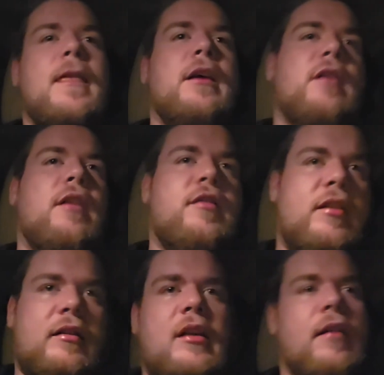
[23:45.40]
because I've
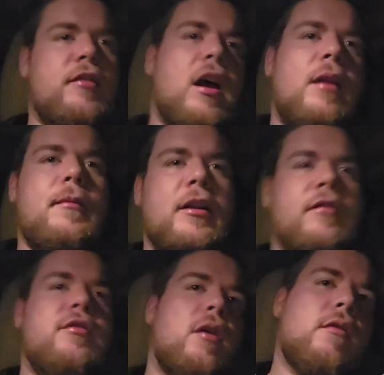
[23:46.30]
kind of
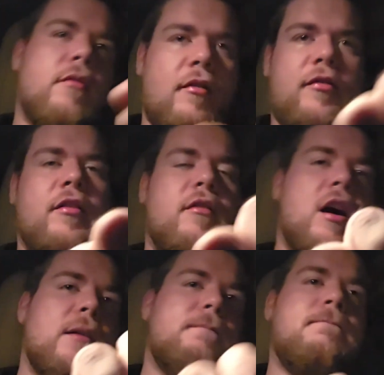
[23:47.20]
been struggling with it a
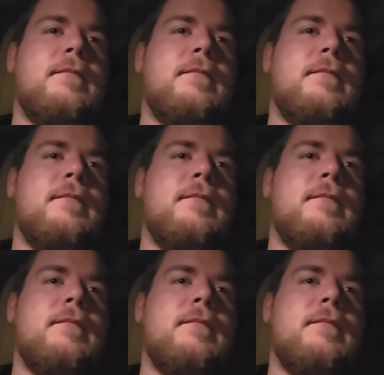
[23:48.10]
lot.